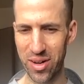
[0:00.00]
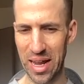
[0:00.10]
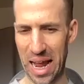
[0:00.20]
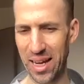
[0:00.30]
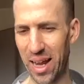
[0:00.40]

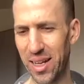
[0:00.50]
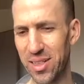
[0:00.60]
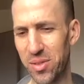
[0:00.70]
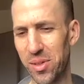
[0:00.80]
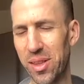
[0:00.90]
I, I
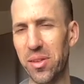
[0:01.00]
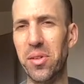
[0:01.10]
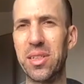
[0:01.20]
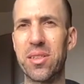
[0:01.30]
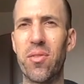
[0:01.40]
just looked at the
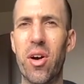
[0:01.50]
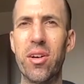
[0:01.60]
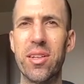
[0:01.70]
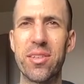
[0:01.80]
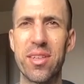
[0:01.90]
list of
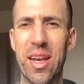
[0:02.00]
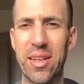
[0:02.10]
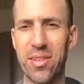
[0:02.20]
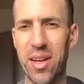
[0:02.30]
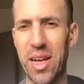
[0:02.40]
artists and I
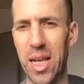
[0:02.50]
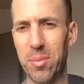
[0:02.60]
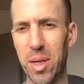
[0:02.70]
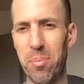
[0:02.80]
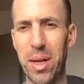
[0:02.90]
saw names
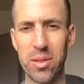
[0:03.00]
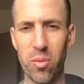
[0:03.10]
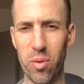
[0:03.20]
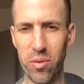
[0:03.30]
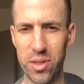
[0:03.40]
like Basil
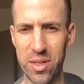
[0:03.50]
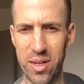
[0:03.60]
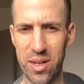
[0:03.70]
Wolverton,